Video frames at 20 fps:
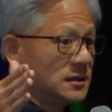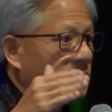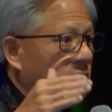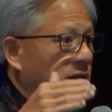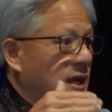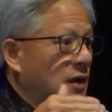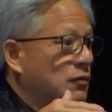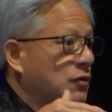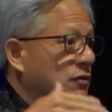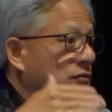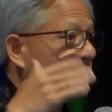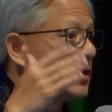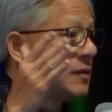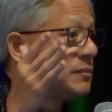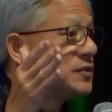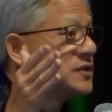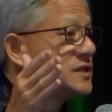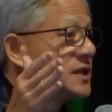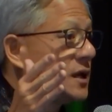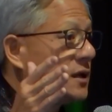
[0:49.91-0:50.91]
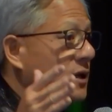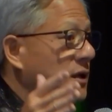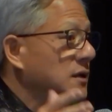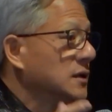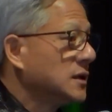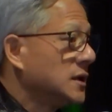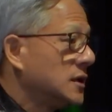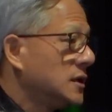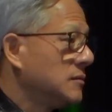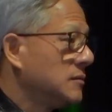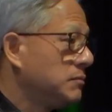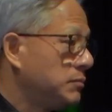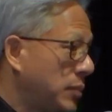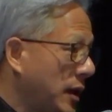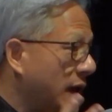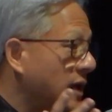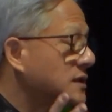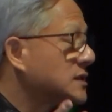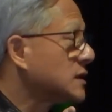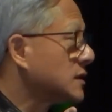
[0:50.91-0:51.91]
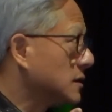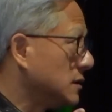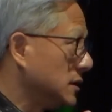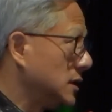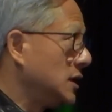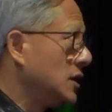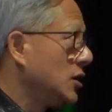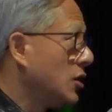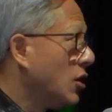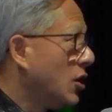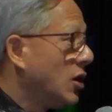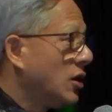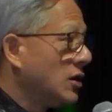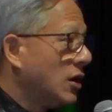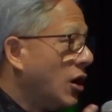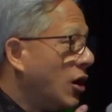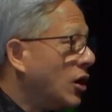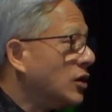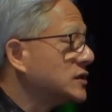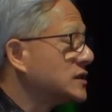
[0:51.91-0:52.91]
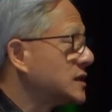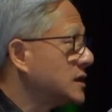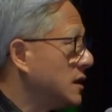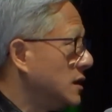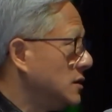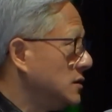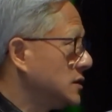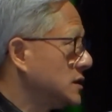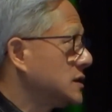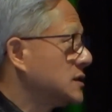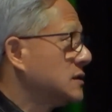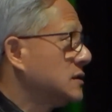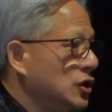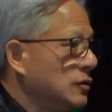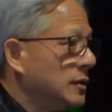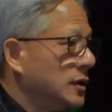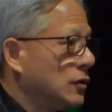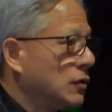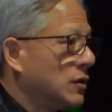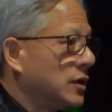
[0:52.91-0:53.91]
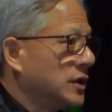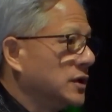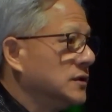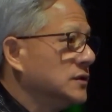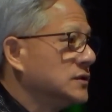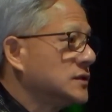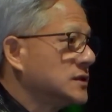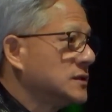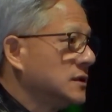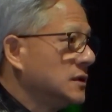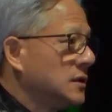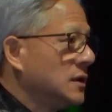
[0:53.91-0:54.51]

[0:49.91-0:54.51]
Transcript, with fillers: that we're representing basically all cells, human organs,